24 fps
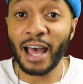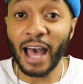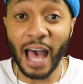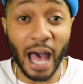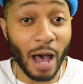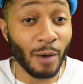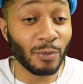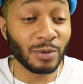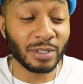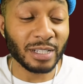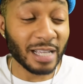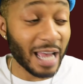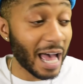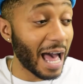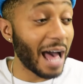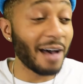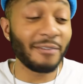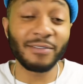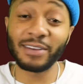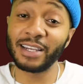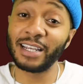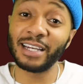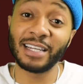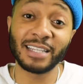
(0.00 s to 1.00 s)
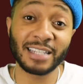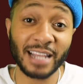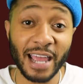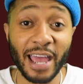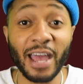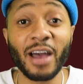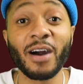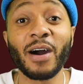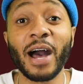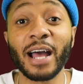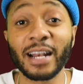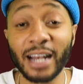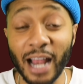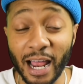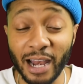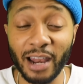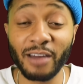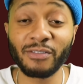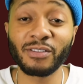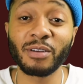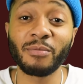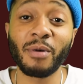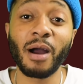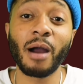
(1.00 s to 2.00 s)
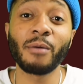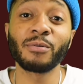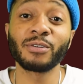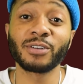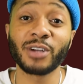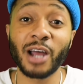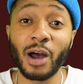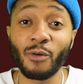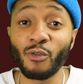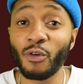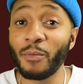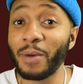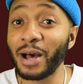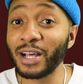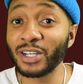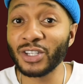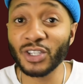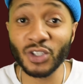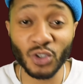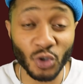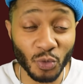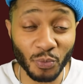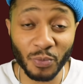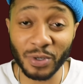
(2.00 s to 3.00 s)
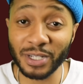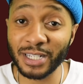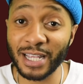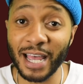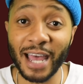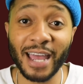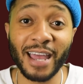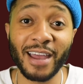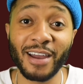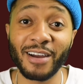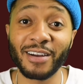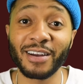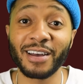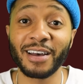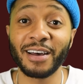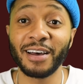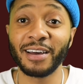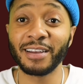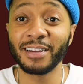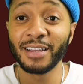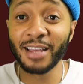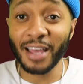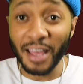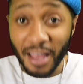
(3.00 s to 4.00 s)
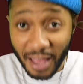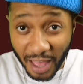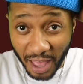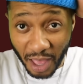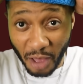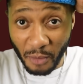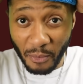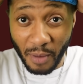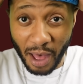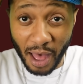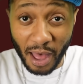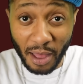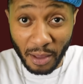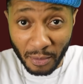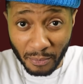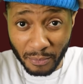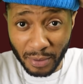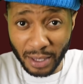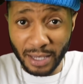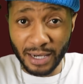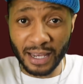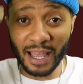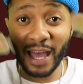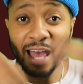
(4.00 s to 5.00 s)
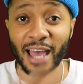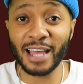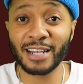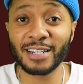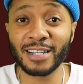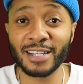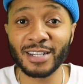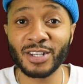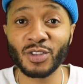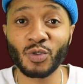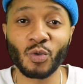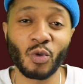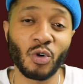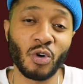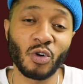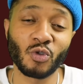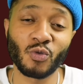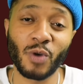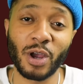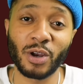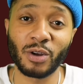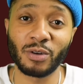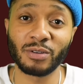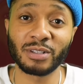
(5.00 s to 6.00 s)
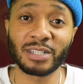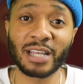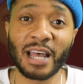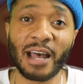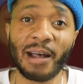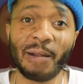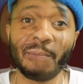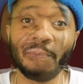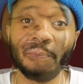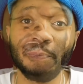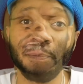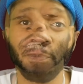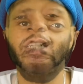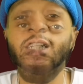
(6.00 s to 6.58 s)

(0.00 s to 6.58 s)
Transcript: I was confident as hell after I left the barbershop with my super tight haircut and my beanie hat just thrown right on top.